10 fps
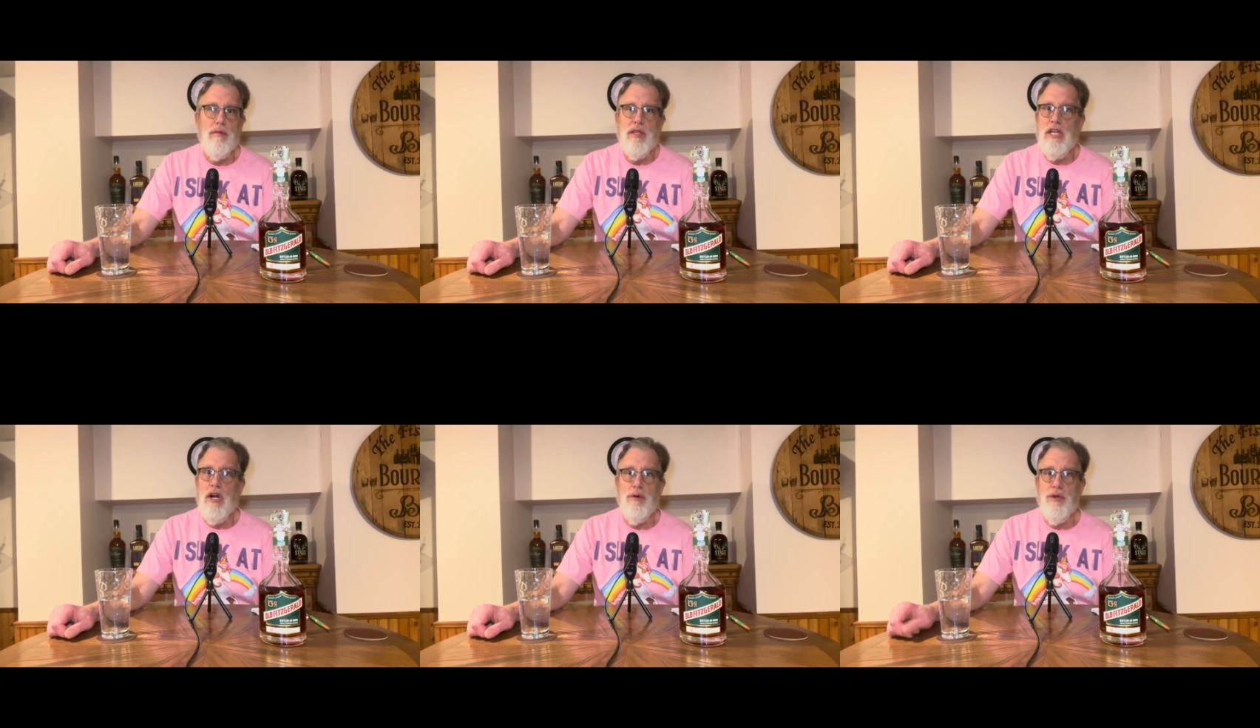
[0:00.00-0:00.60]

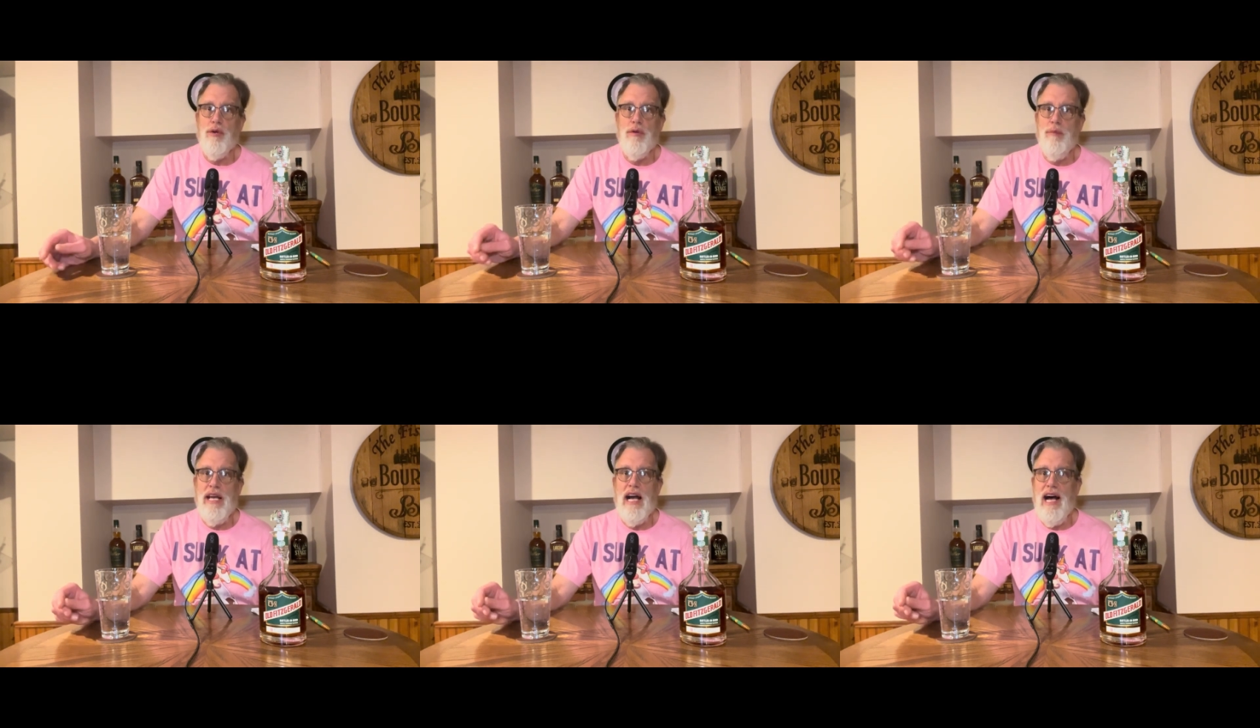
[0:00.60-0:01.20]
You could
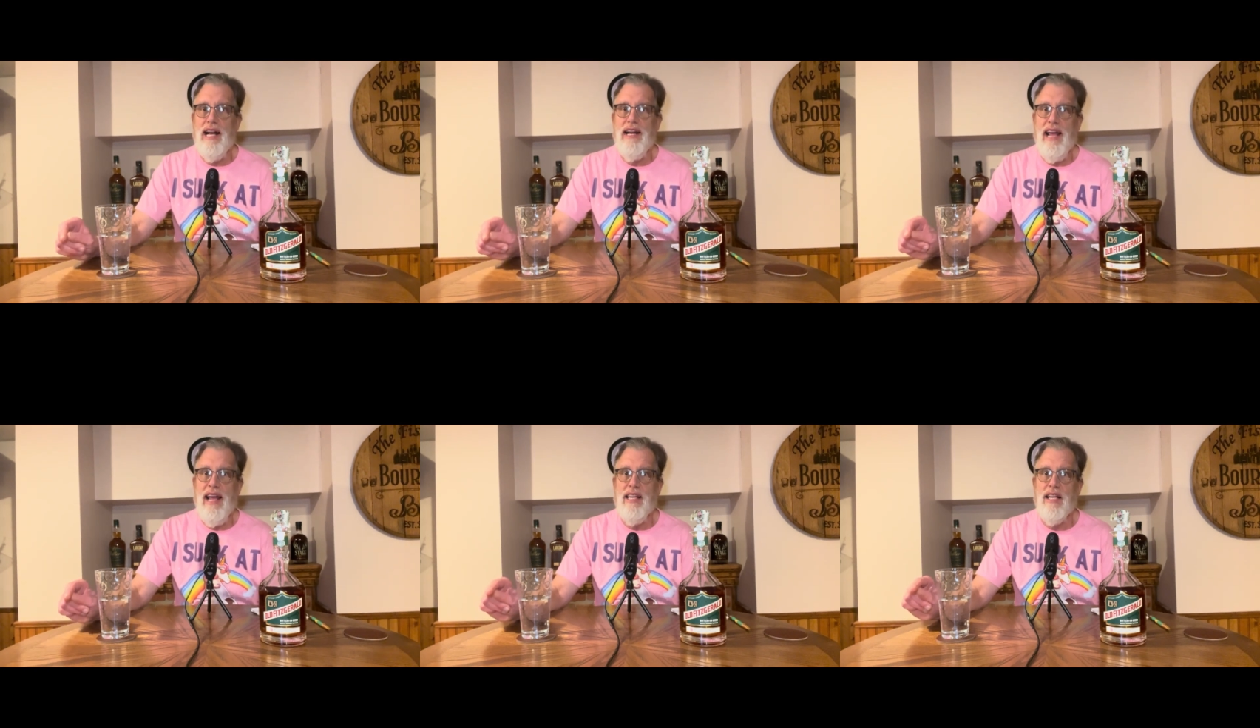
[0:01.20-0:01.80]
be on
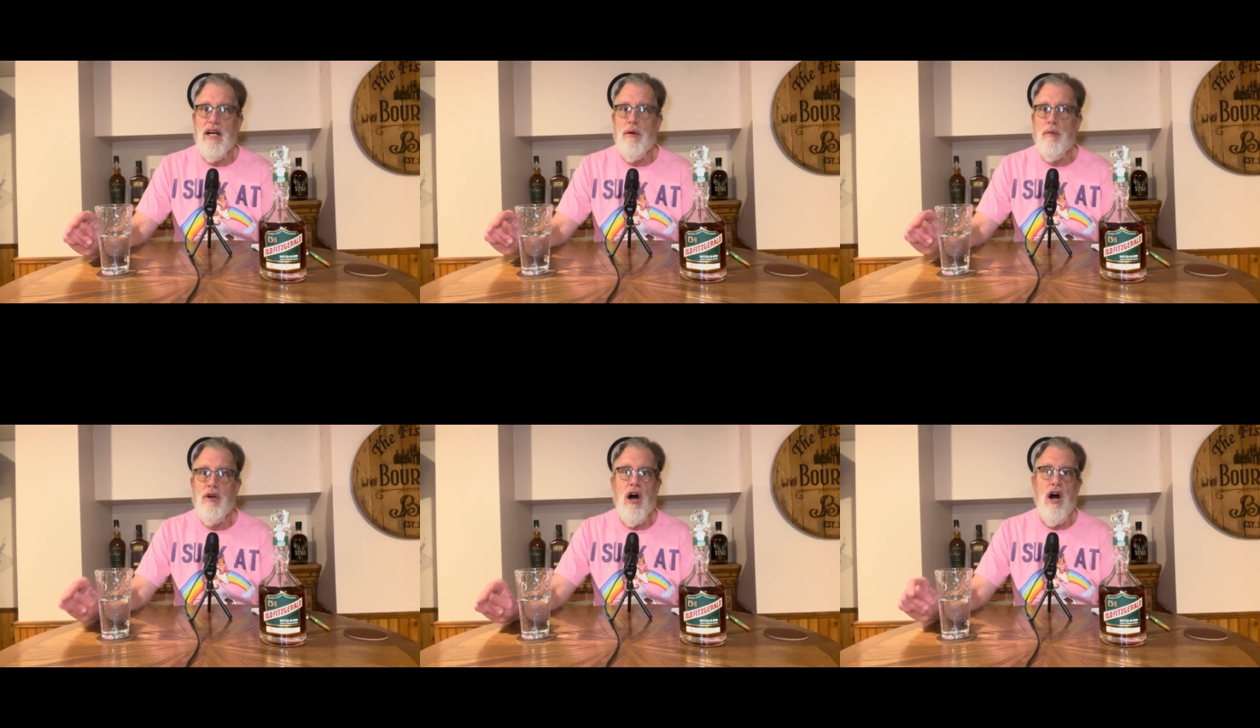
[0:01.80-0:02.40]
a
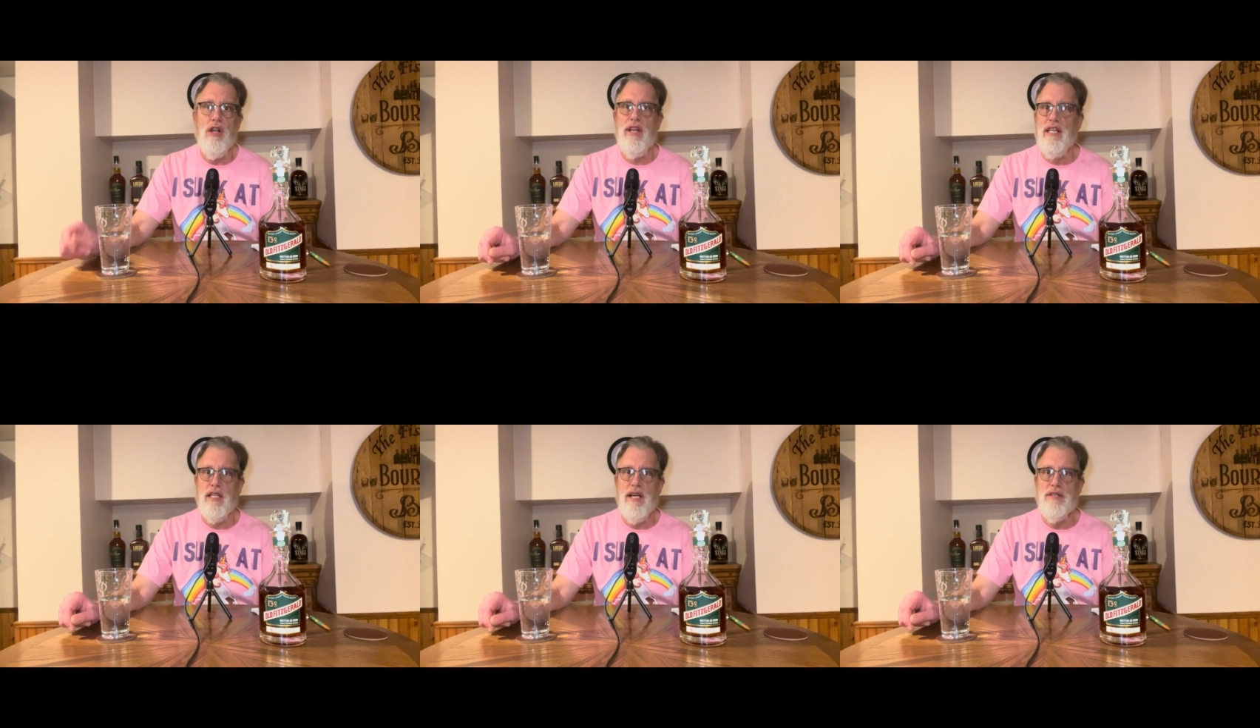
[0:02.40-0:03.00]

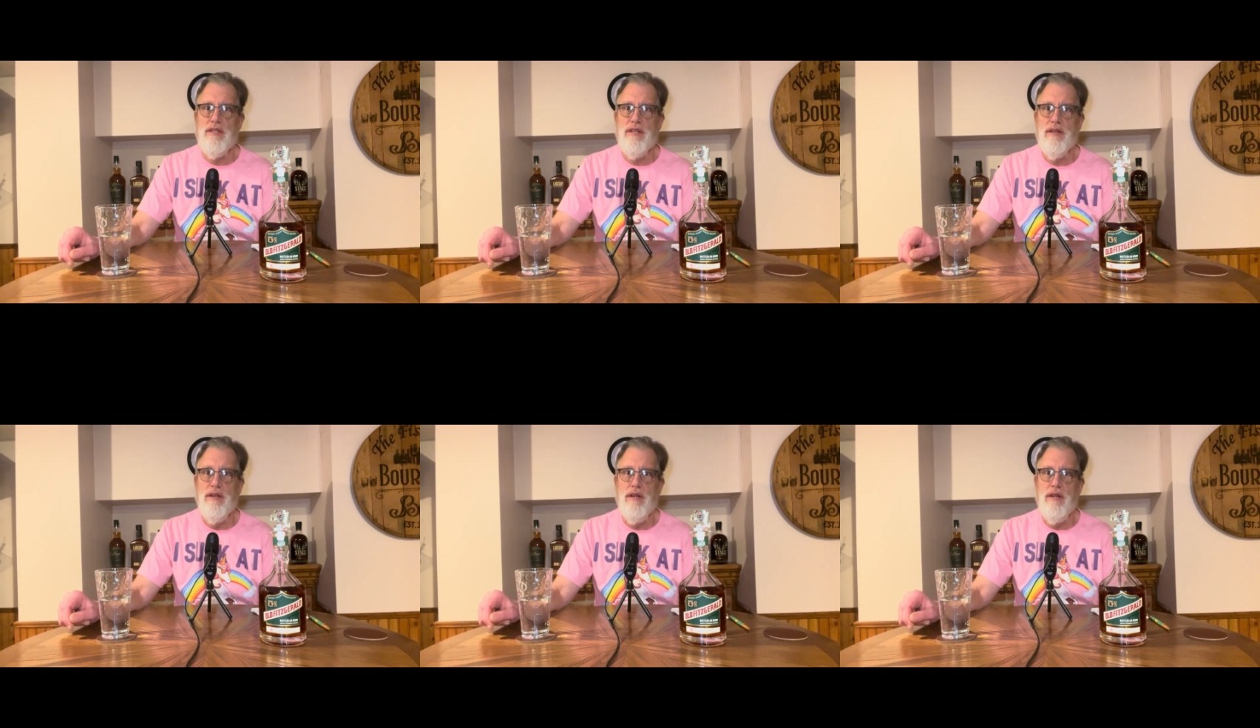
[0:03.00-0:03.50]
calling list.